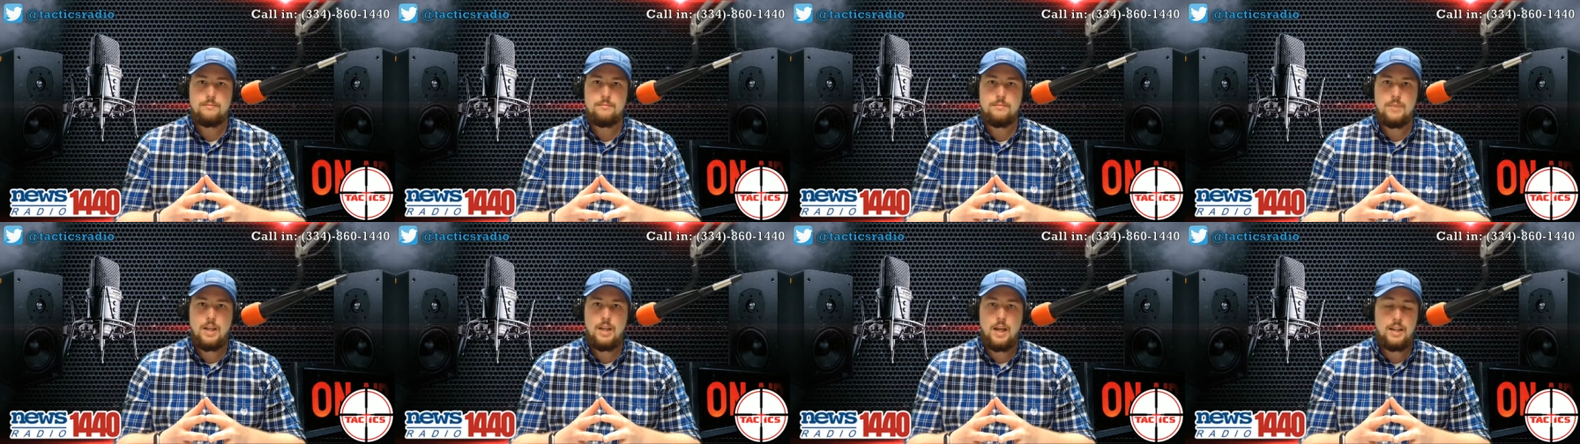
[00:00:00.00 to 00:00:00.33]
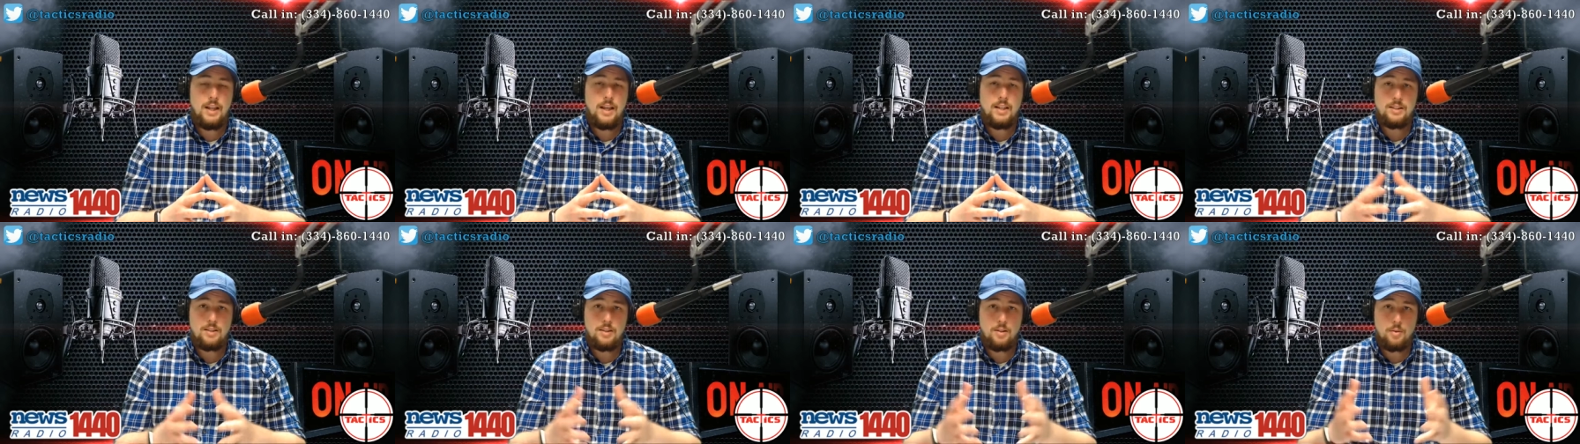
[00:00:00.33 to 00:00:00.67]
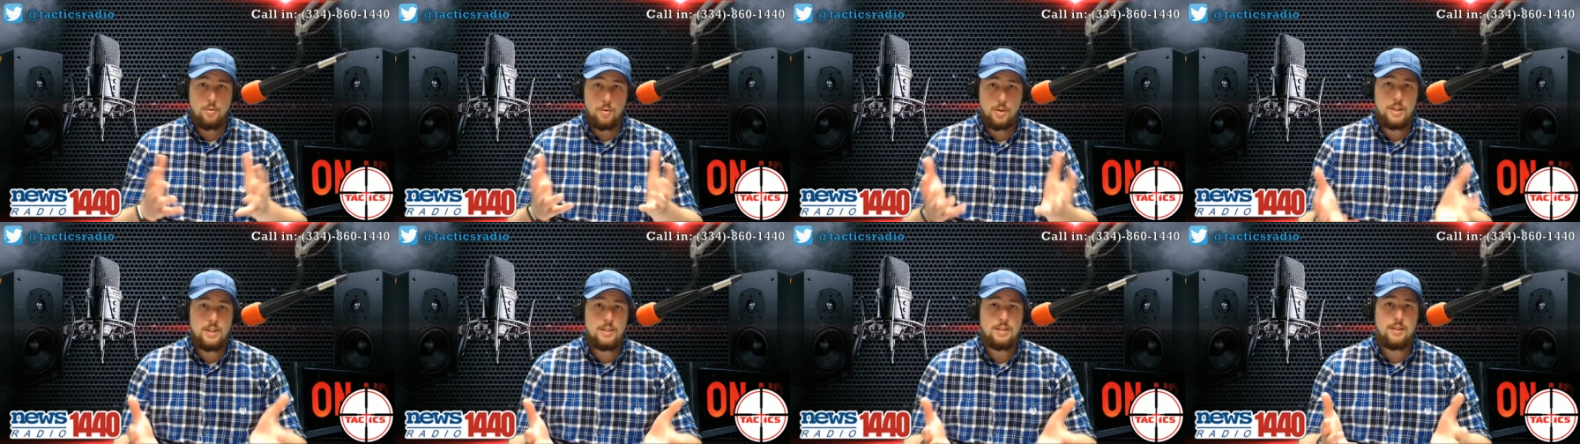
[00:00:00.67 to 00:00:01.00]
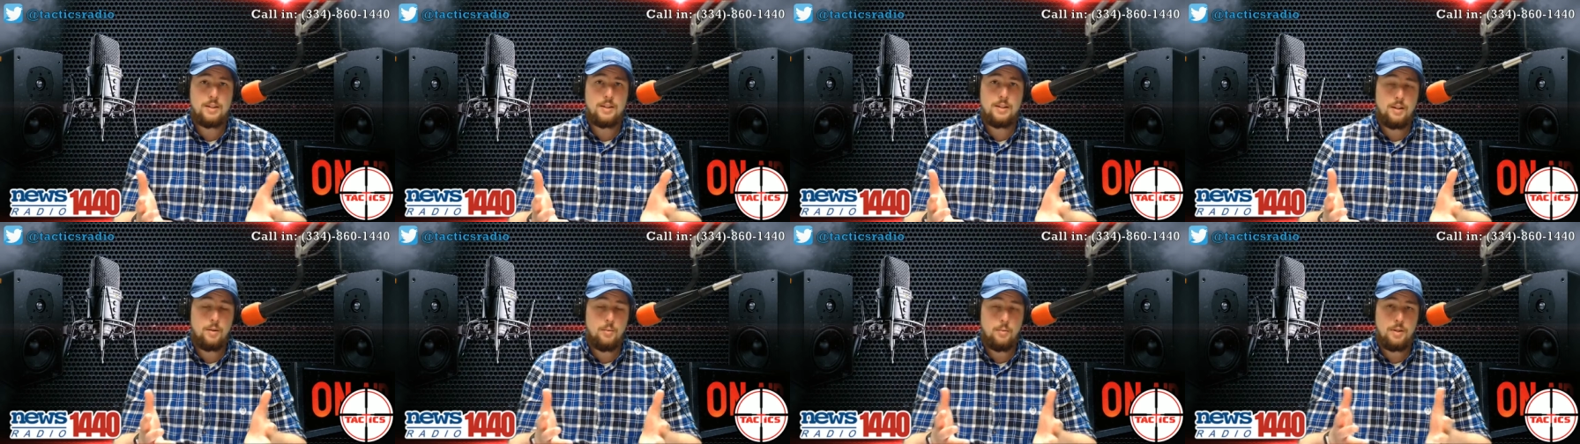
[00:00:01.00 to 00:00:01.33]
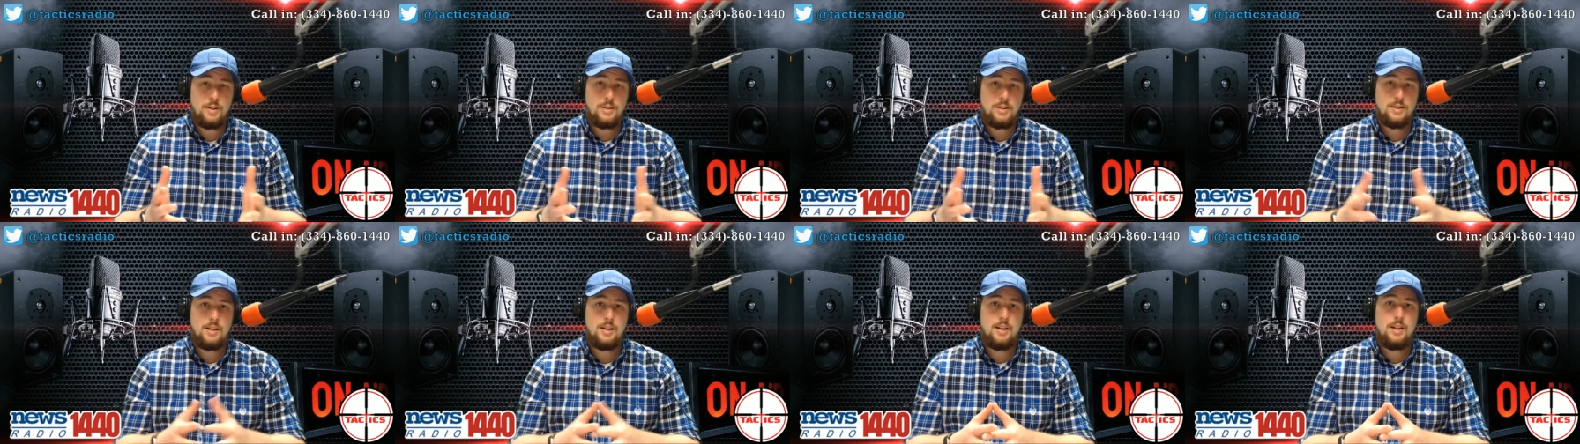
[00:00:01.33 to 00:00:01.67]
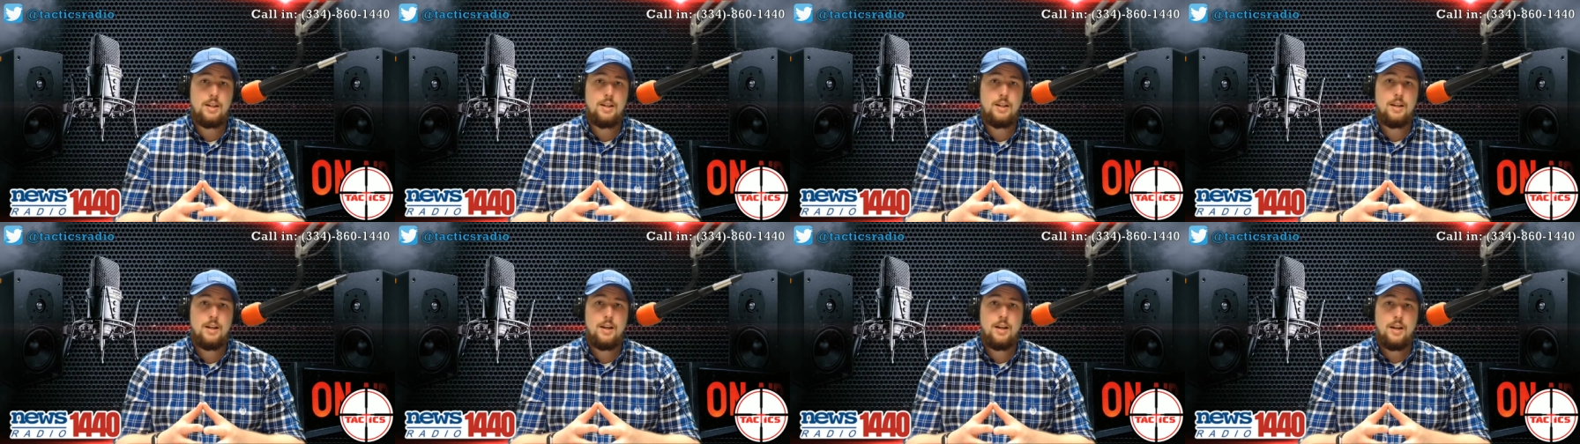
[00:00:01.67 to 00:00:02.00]
And that's the reason that we
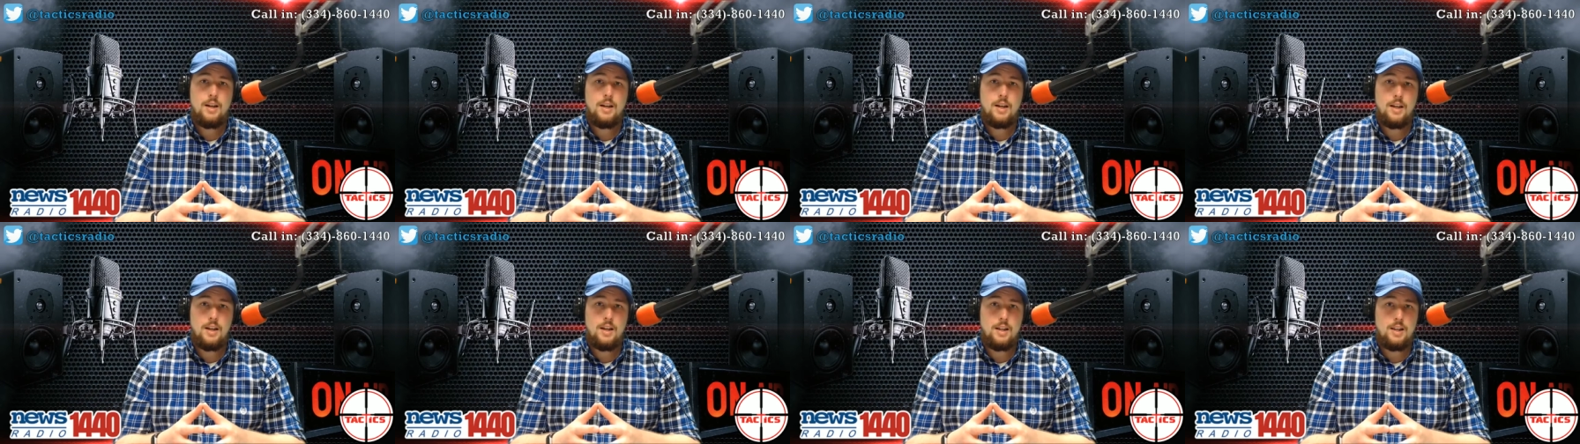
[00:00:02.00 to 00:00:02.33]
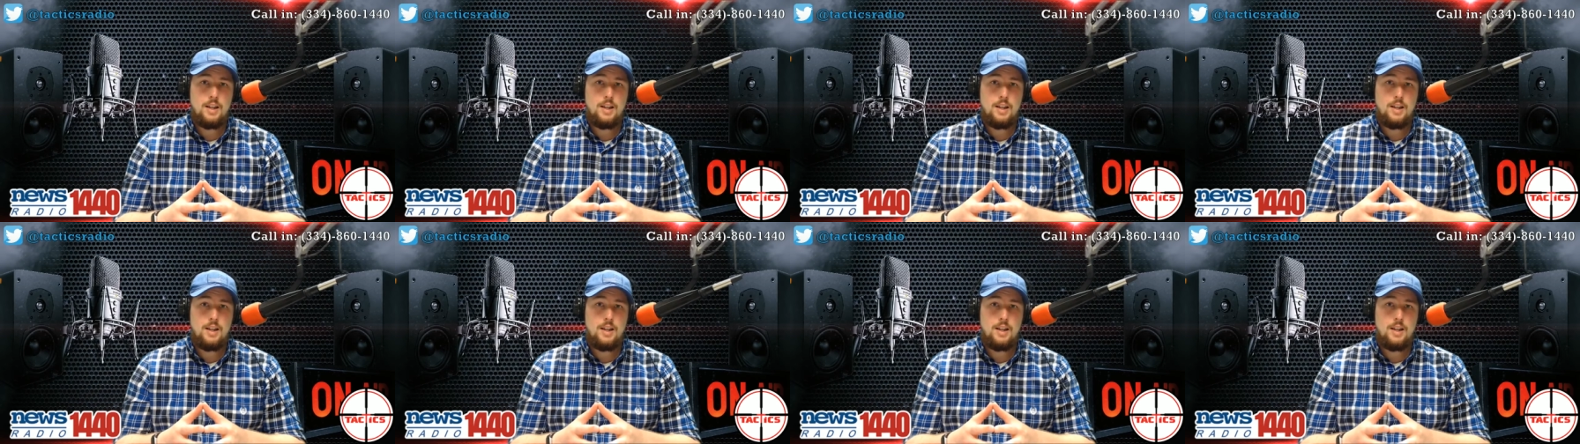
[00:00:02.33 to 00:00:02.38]
see in